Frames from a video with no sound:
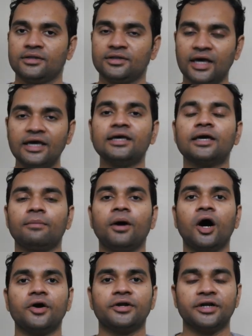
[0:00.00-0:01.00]
think
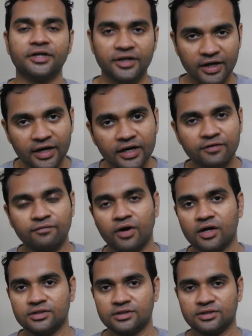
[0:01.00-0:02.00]
about it in
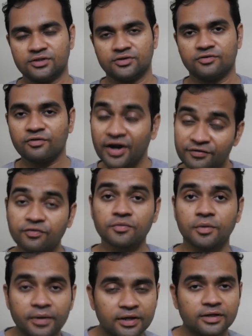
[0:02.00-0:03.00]
advance right from
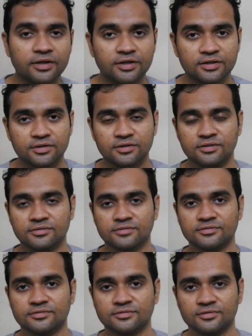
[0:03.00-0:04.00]
the beginning.
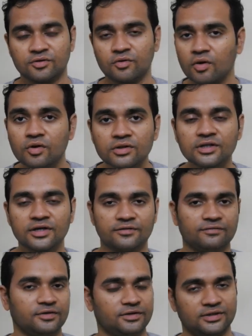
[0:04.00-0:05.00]
All the
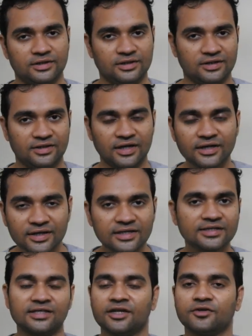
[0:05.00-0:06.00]
efforts and
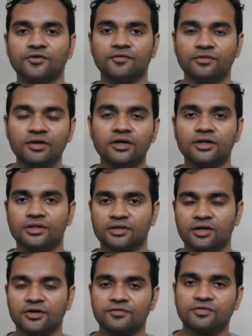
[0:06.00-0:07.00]
techniques that you've learned, the
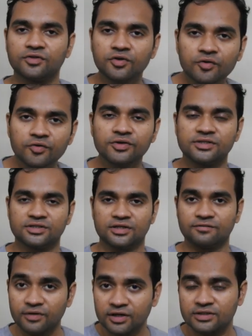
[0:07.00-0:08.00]
art of theories
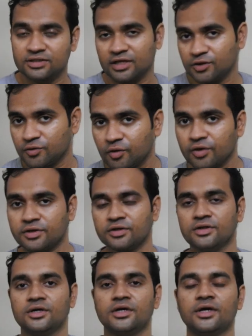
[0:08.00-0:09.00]
that works, that do not.
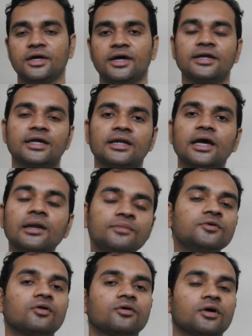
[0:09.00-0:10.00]
It can help
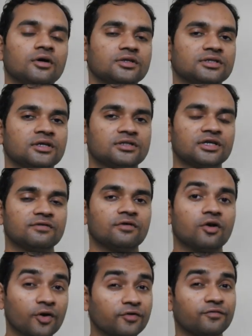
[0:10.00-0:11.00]
you save a
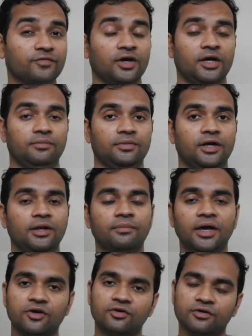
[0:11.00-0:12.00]
lot of time and
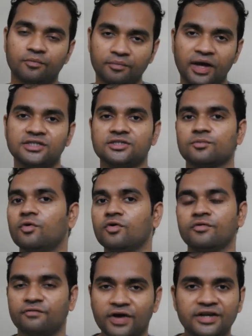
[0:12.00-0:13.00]
make your magic more
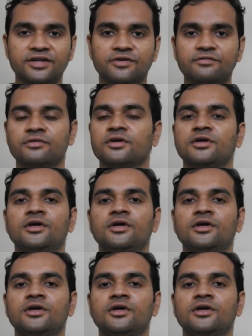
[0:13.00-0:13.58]
effective